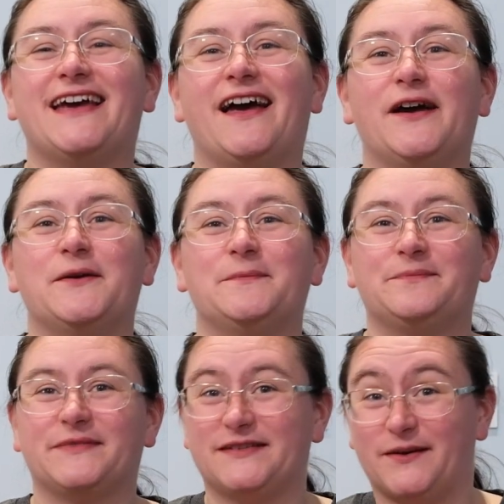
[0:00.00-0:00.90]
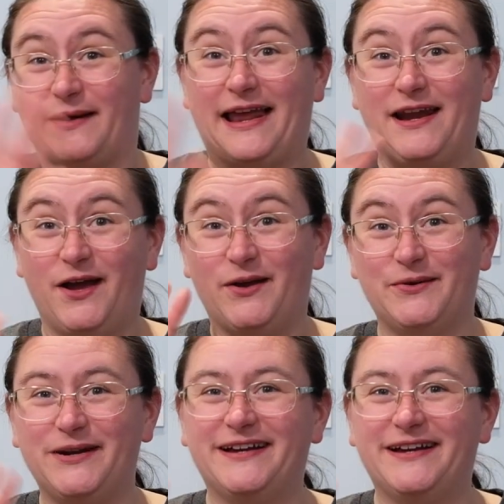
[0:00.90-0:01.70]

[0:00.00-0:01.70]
um, so hello.